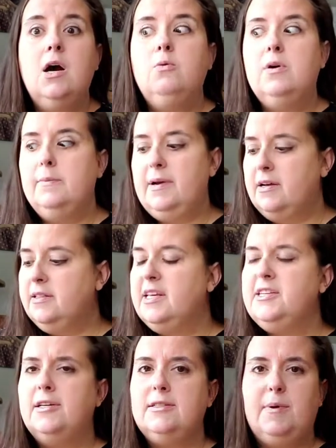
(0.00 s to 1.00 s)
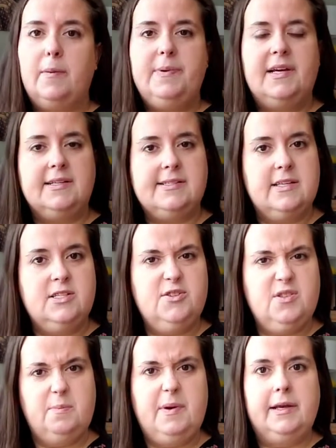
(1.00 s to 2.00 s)
What about, they talked about pigs. Let's
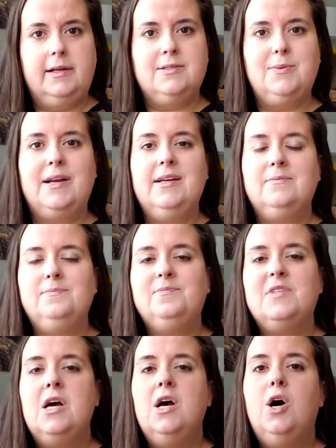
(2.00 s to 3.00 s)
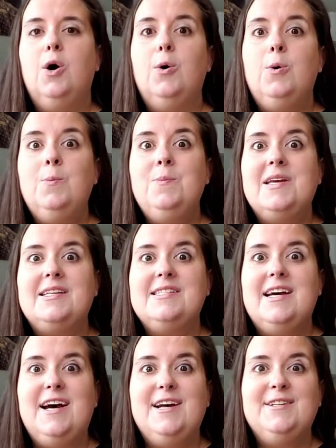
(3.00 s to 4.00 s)
do the pigs, right? Old
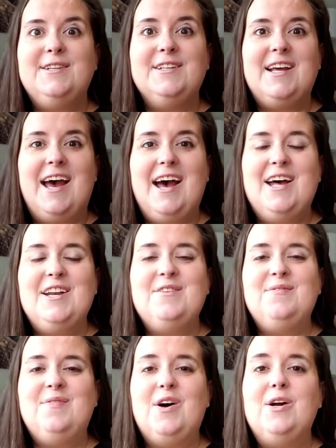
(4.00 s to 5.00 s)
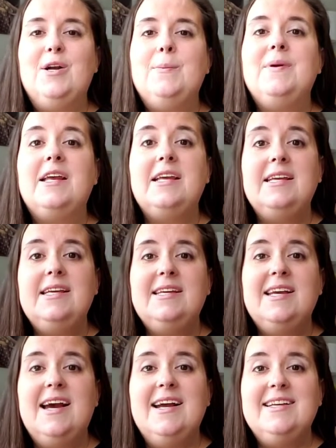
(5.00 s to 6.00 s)
MacDonald had a farm,
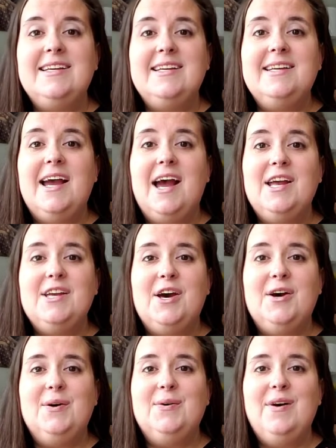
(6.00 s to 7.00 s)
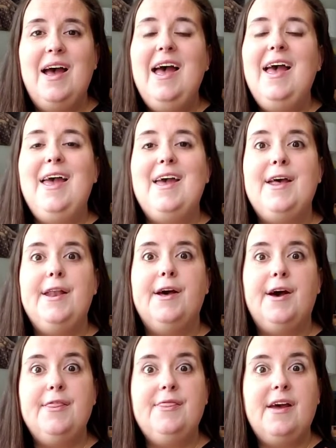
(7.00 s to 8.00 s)
E-I-E-I-O, and
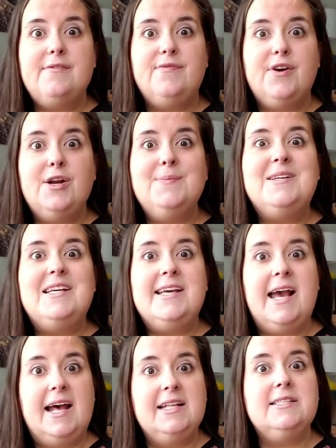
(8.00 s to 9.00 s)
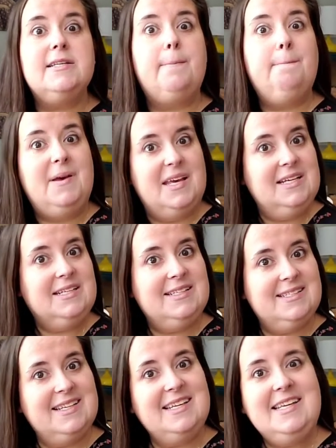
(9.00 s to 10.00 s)
on that farm he had some
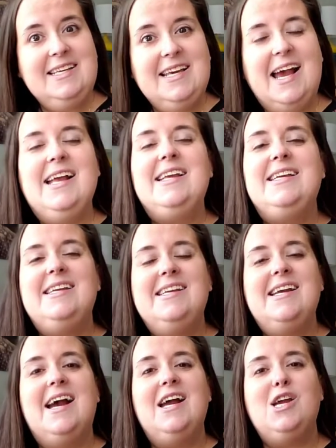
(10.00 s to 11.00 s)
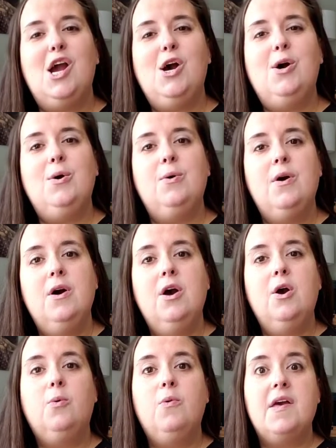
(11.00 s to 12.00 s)
pigs, E-I-E-I-O
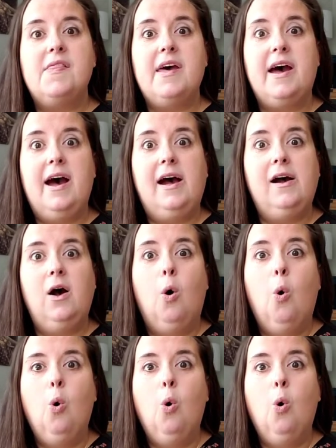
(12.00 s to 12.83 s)
with a